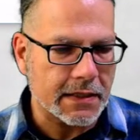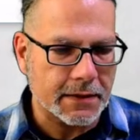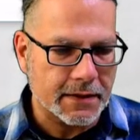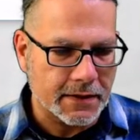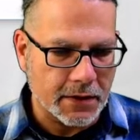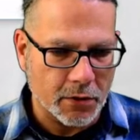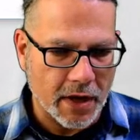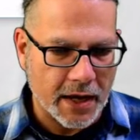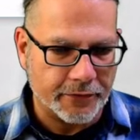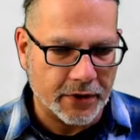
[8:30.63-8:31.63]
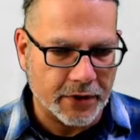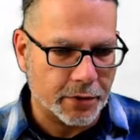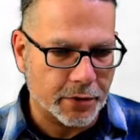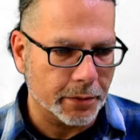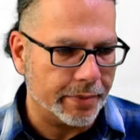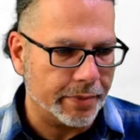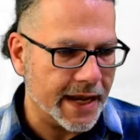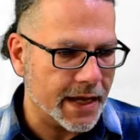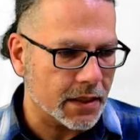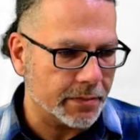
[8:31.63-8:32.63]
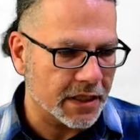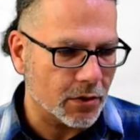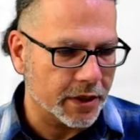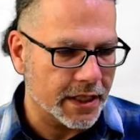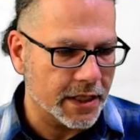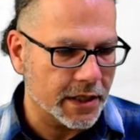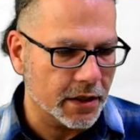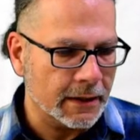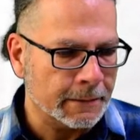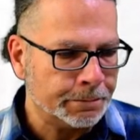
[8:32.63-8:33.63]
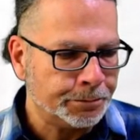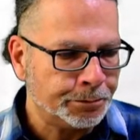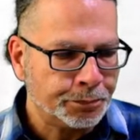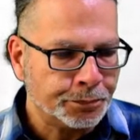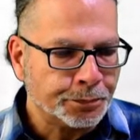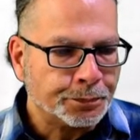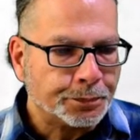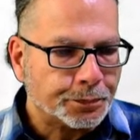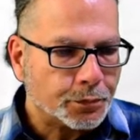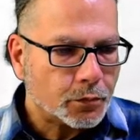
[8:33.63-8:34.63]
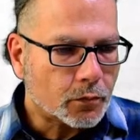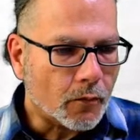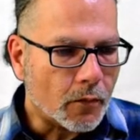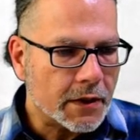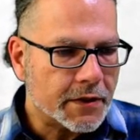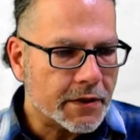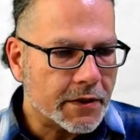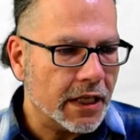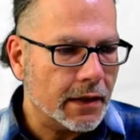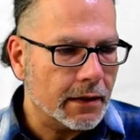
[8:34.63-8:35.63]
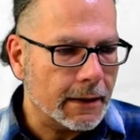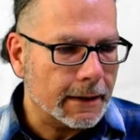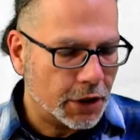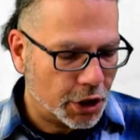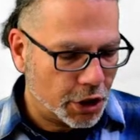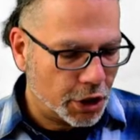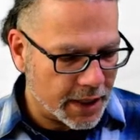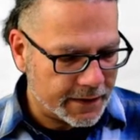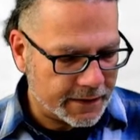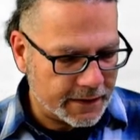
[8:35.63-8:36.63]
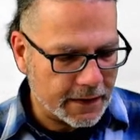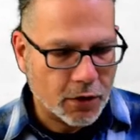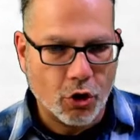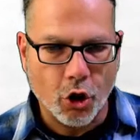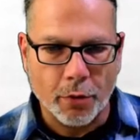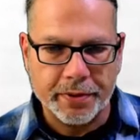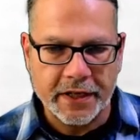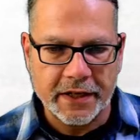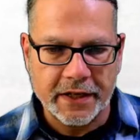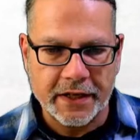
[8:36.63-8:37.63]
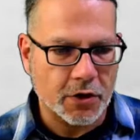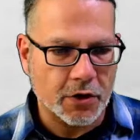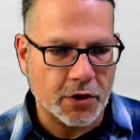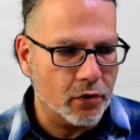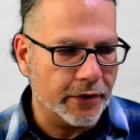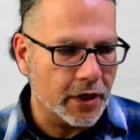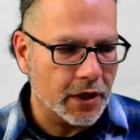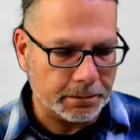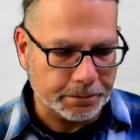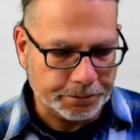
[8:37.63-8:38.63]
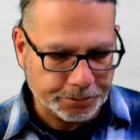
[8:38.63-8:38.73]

so I've got prepared a bit here, so I will just copy that over.